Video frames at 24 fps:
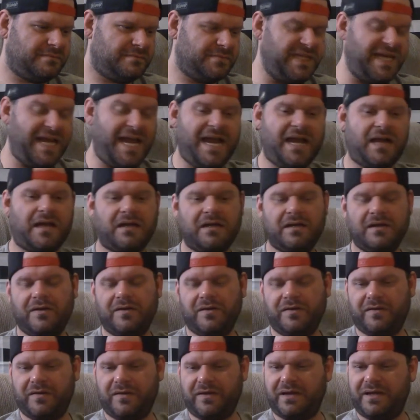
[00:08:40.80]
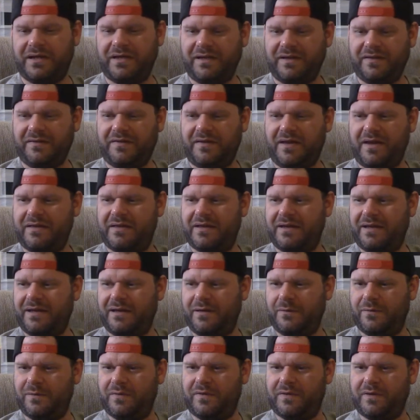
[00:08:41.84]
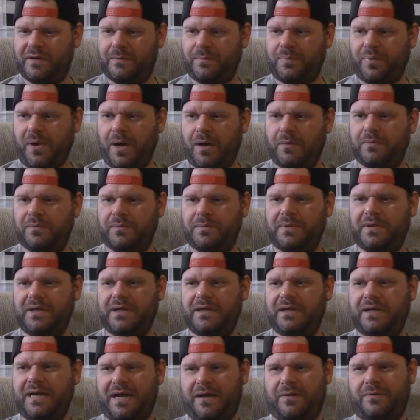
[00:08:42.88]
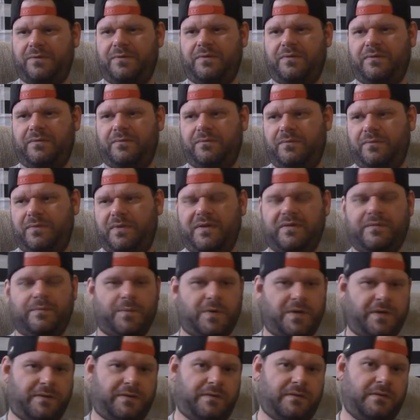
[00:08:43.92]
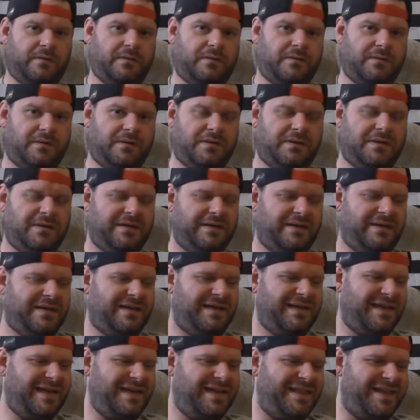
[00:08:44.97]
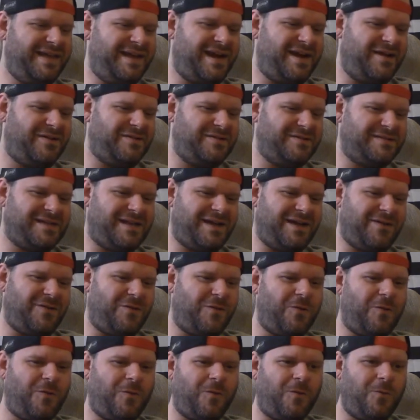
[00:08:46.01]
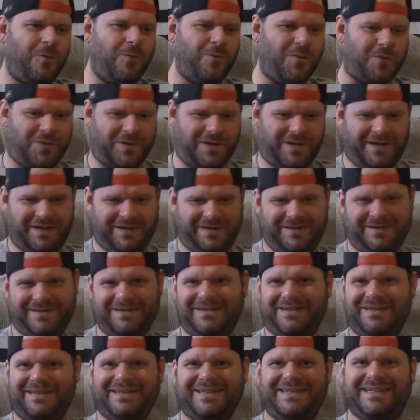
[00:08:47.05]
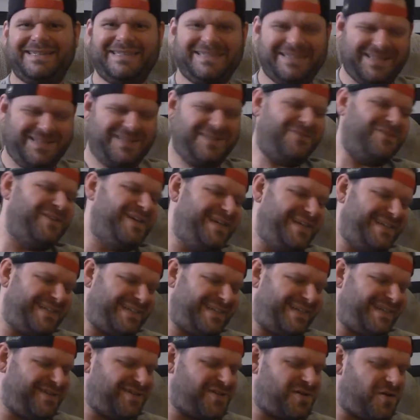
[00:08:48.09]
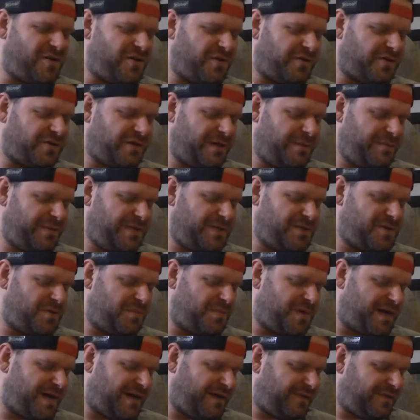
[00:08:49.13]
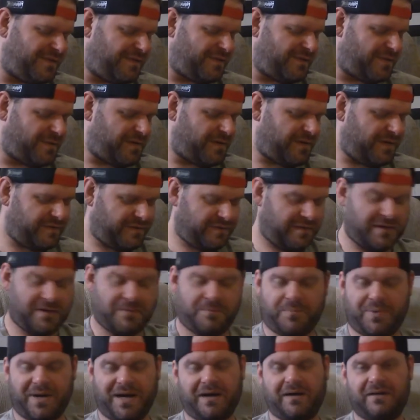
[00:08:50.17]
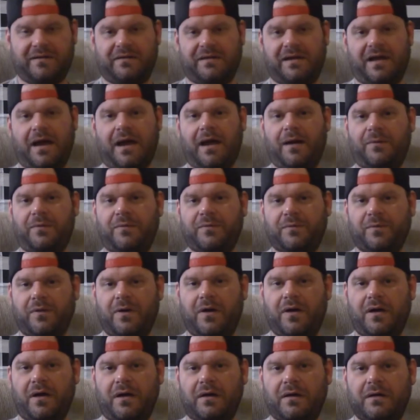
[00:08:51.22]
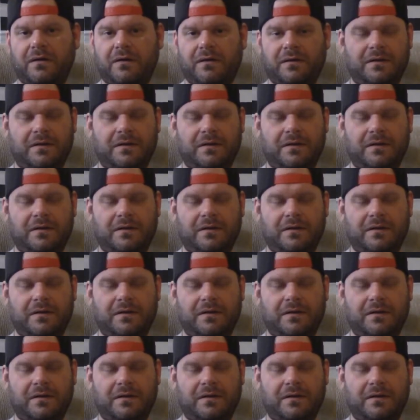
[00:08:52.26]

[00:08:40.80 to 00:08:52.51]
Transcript: yeah. So then he said that he was going to probably announce this month. And then I was like, oh boy. We get to hear all the creepy Joe Biden stories. Apparently, I was wrong.